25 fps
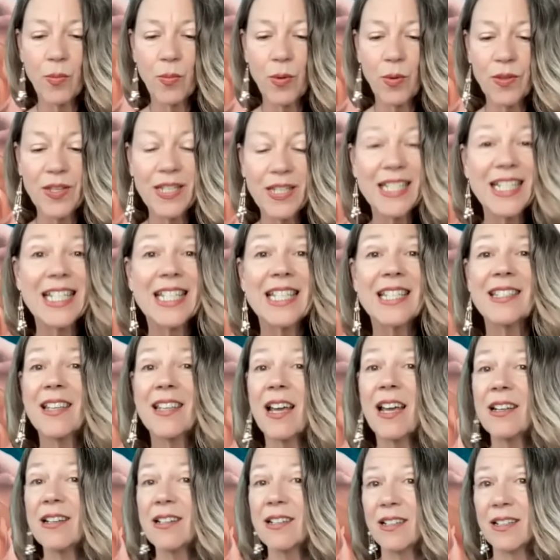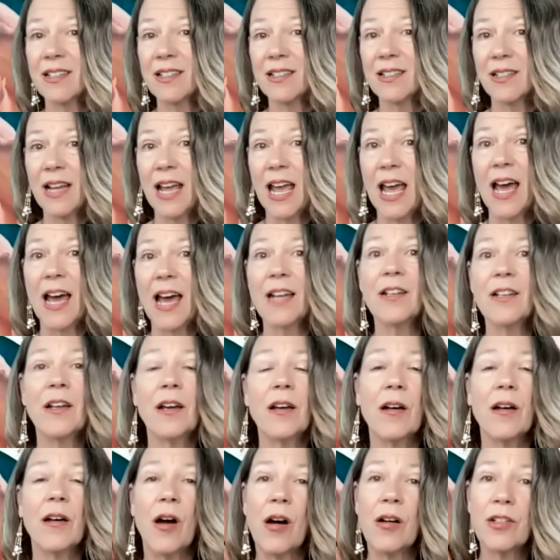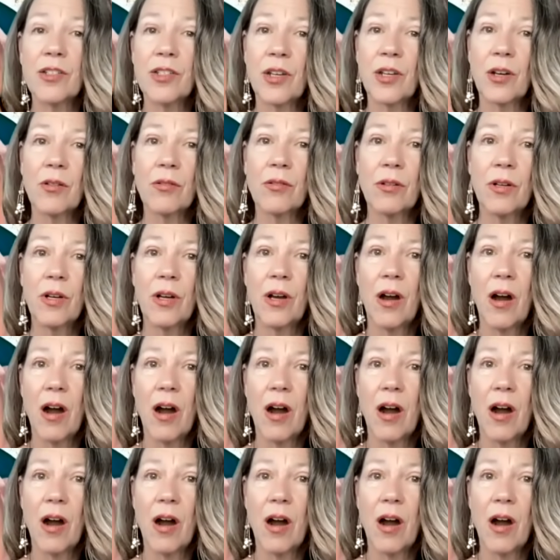with his ascendant and also